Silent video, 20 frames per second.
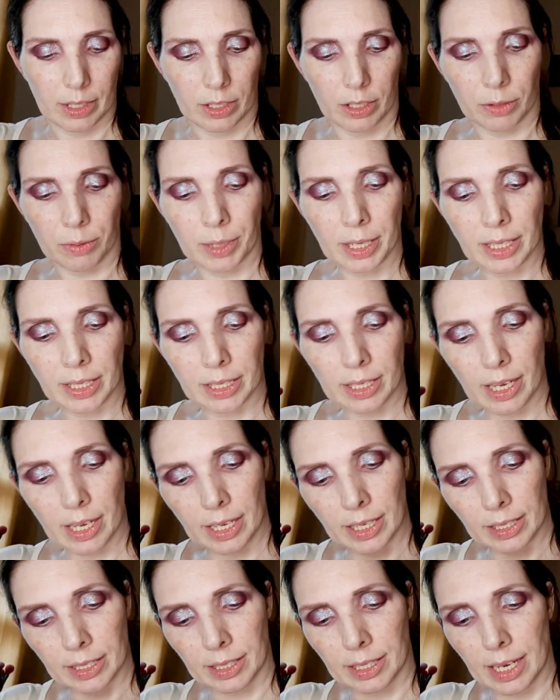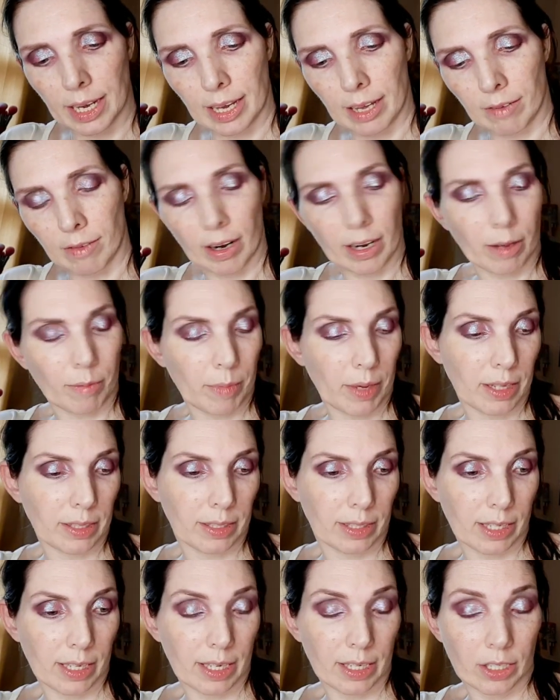Teresa is dead
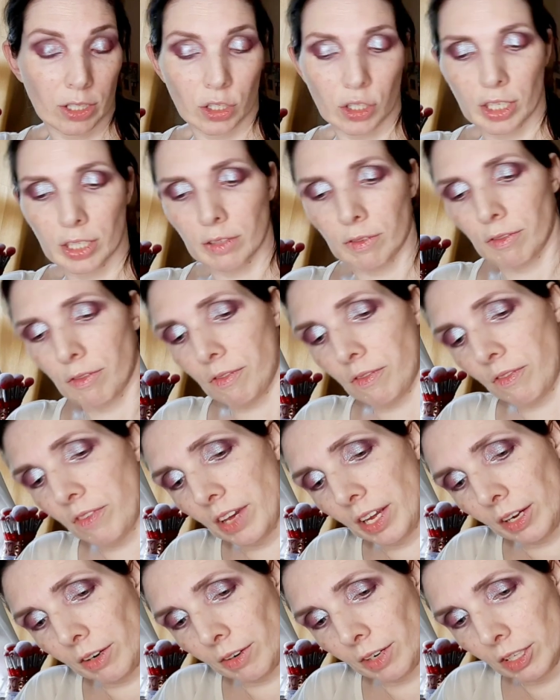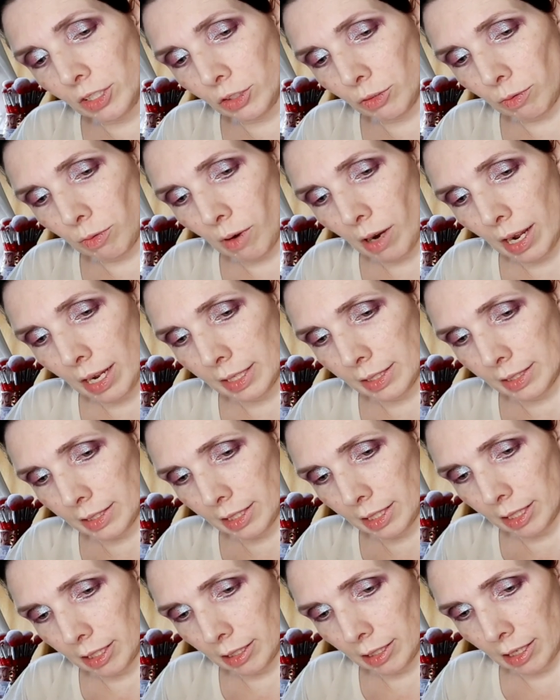recommends this. She has very dry
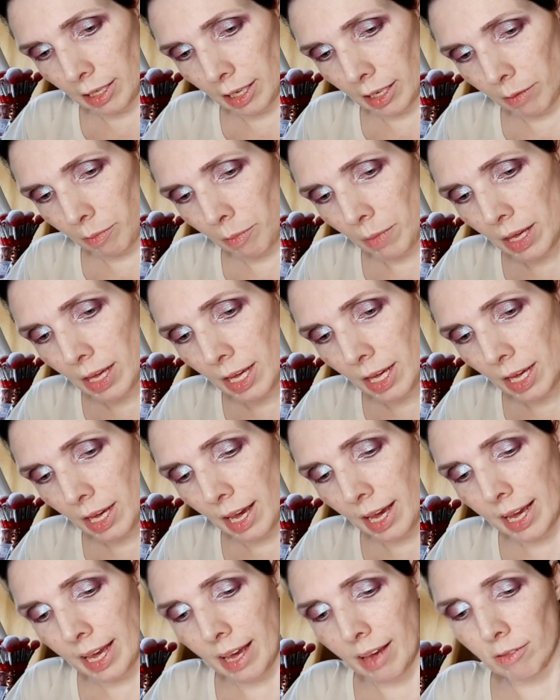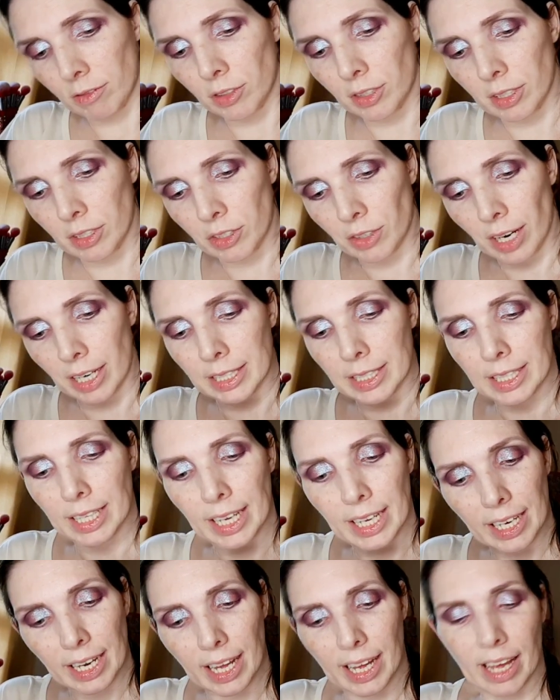skin like me. I have dry
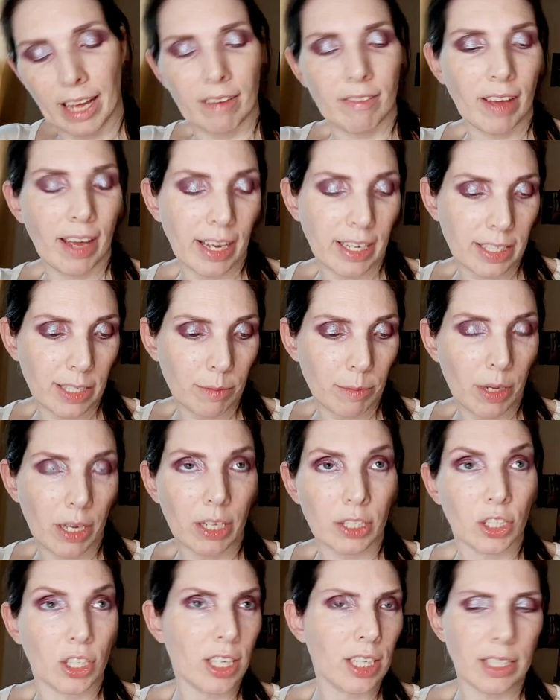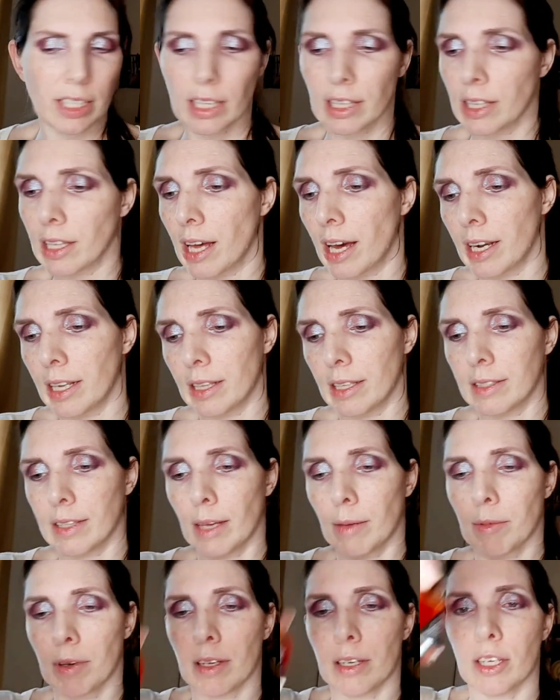skin. I have eczema. She has a lot of the
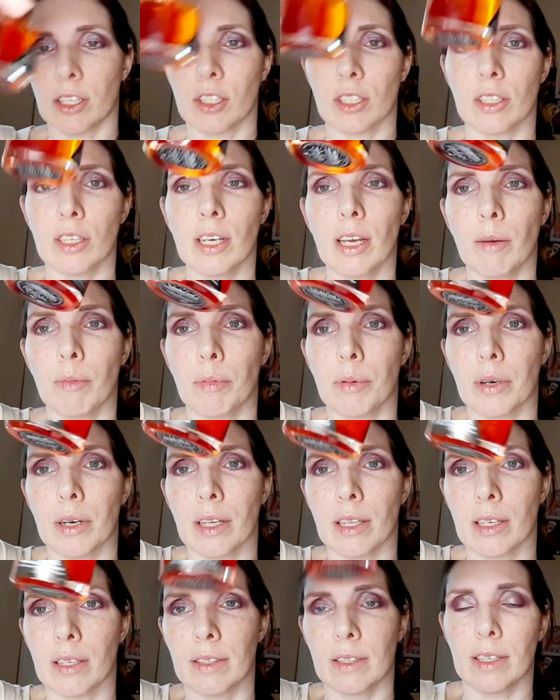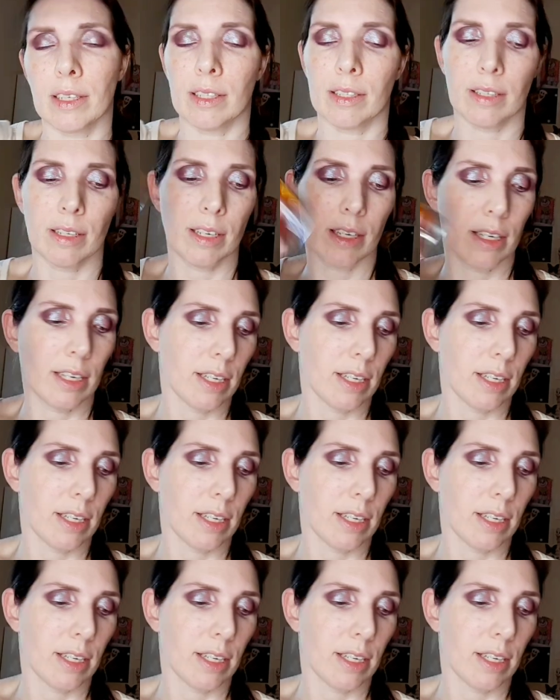same conditions. Look how pretty this is.